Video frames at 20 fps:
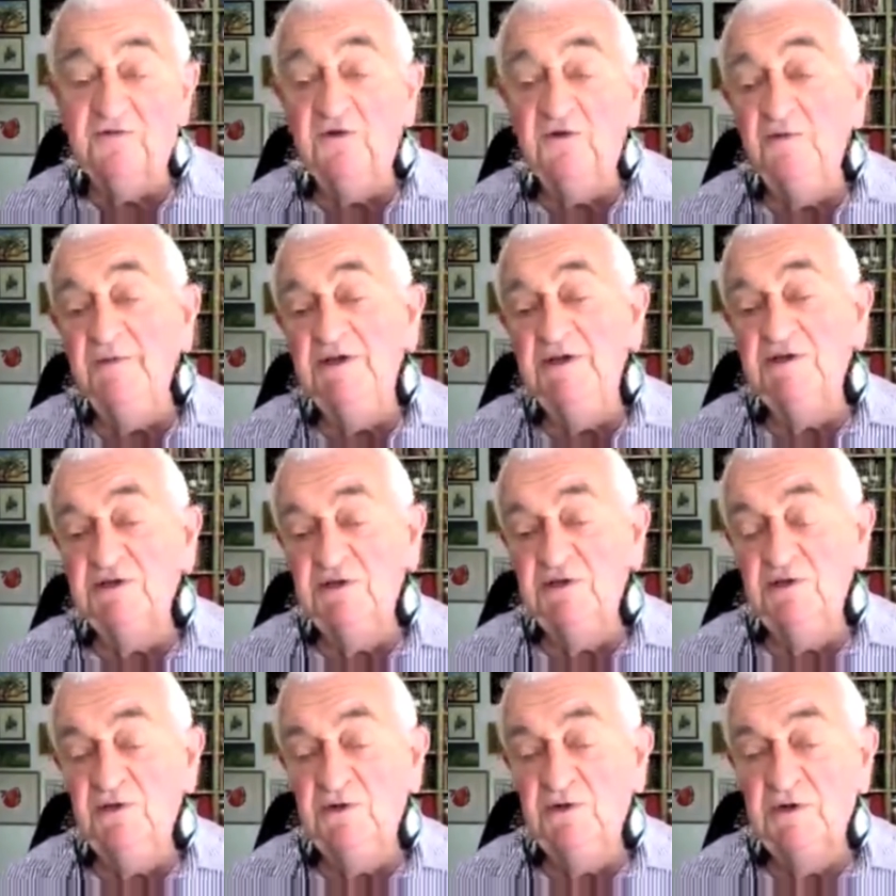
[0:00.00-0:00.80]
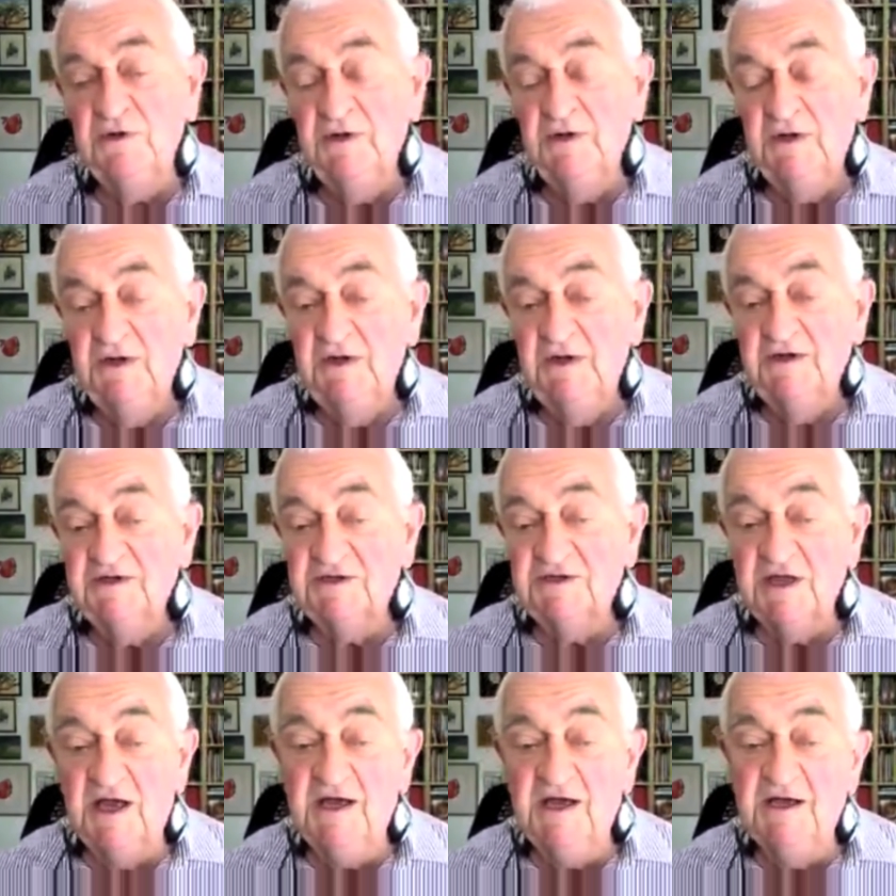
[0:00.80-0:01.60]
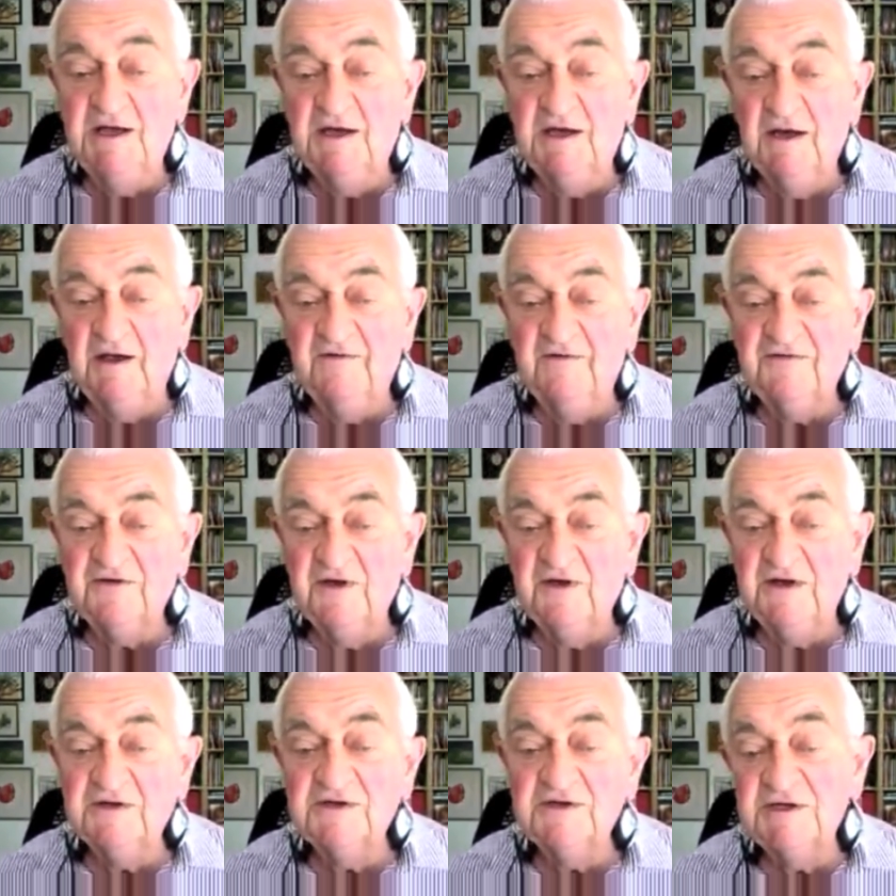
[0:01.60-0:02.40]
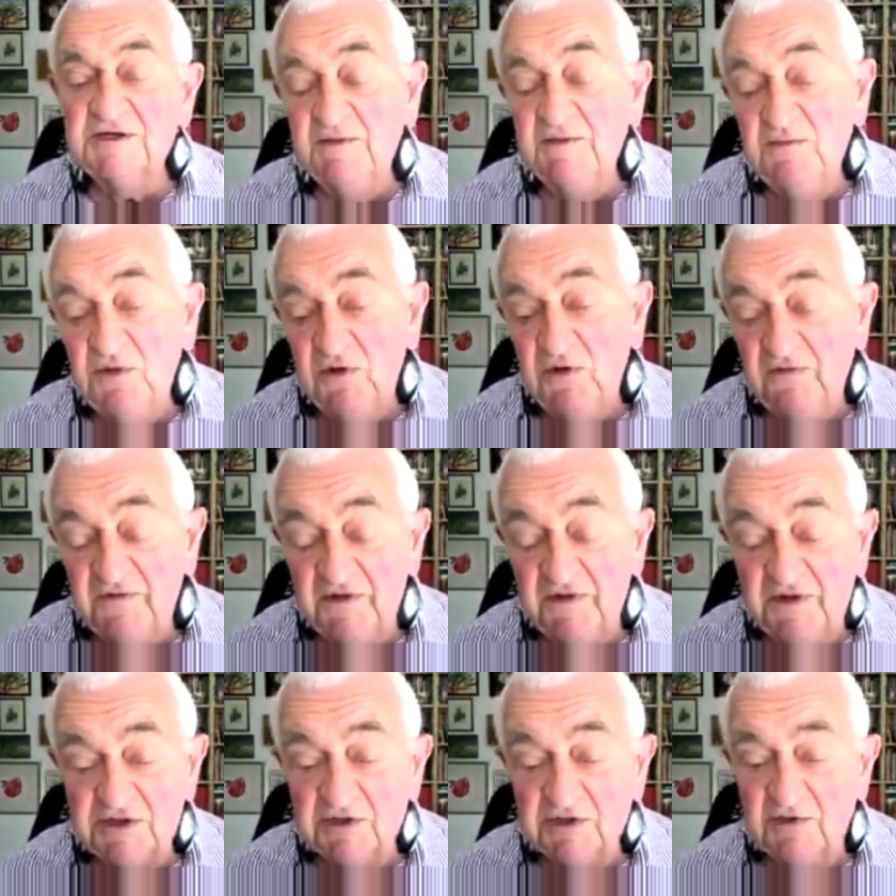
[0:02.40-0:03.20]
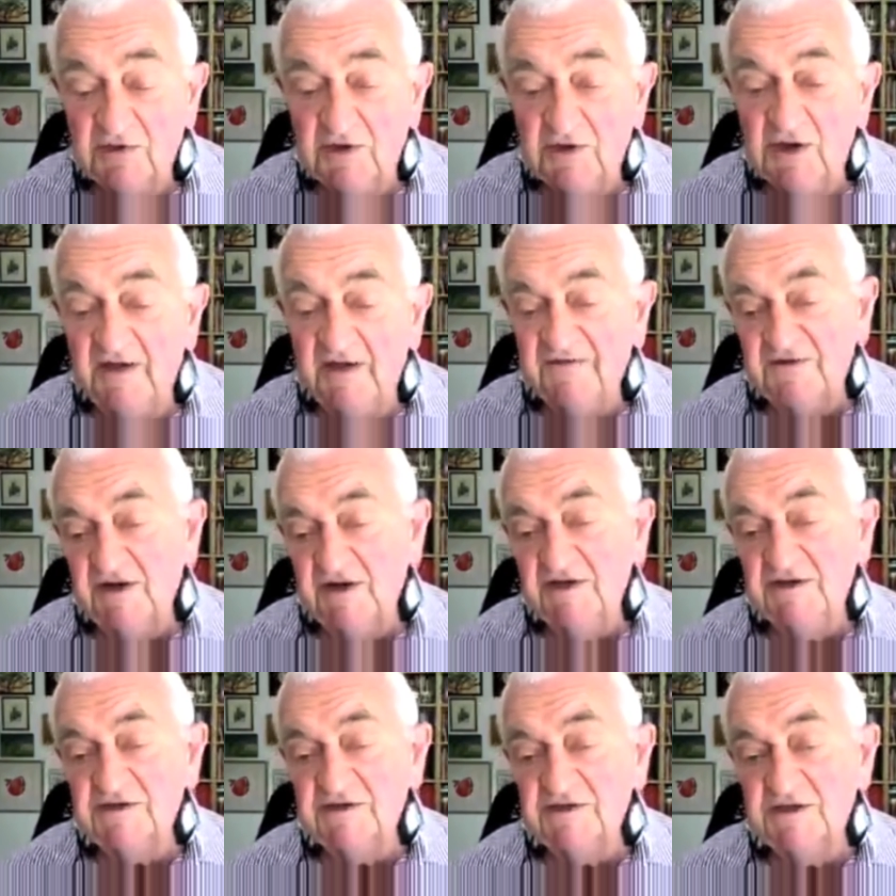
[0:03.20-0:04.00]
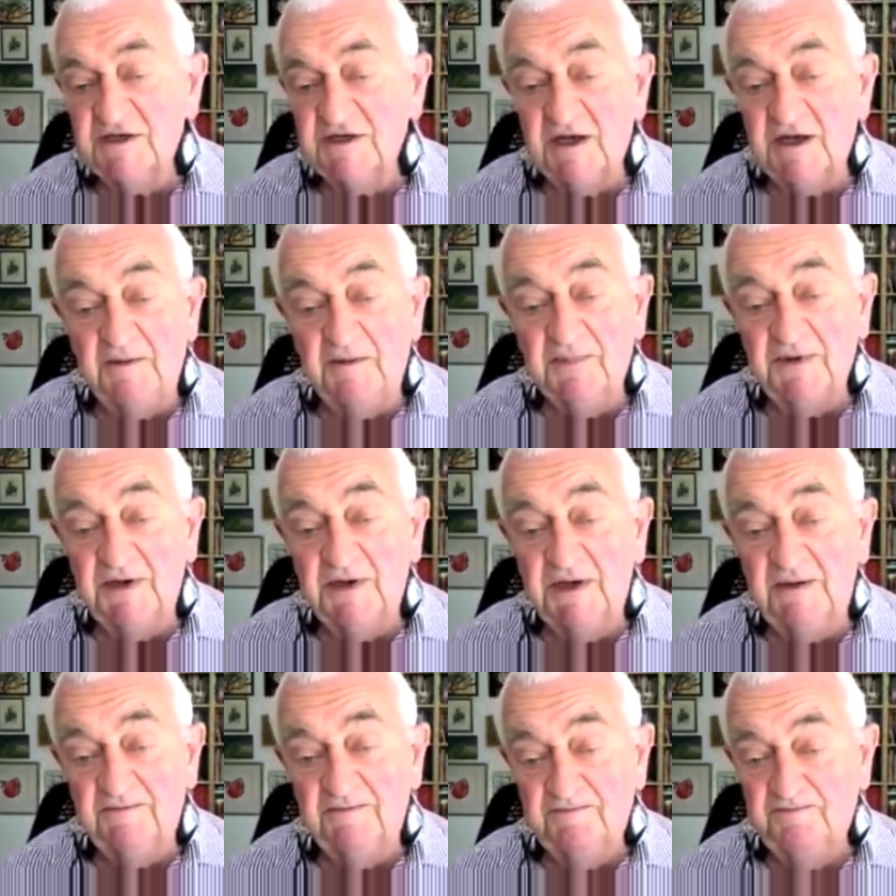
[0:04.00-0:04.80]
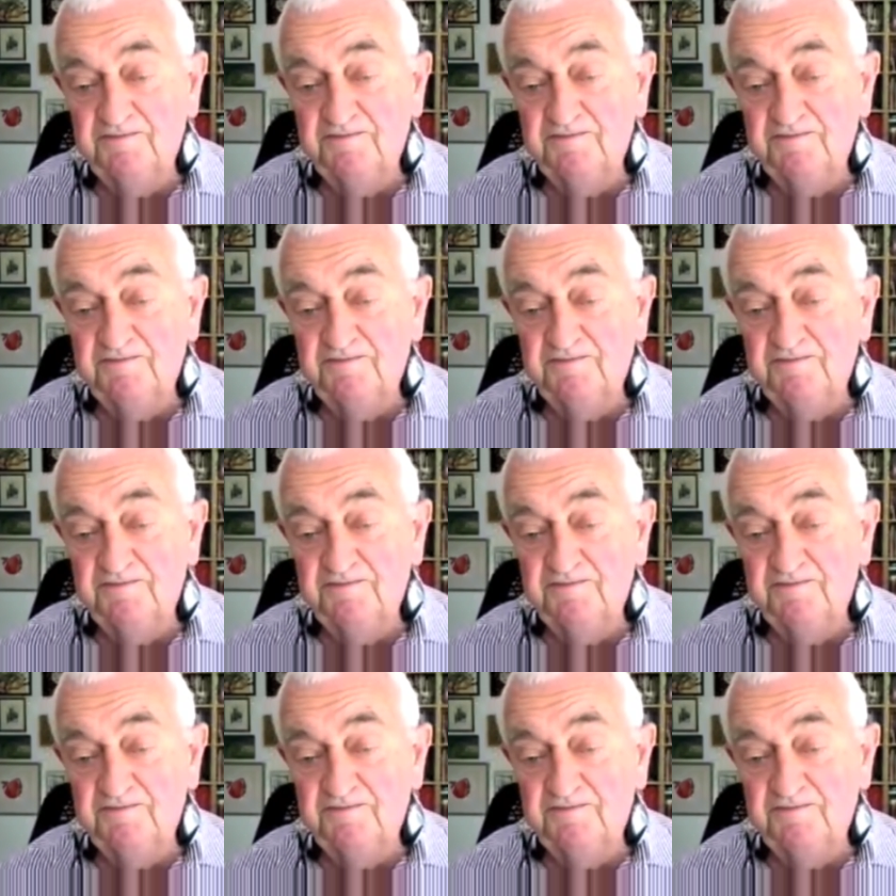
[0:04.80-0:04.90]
for me to stay in life sciences and move into a life science company.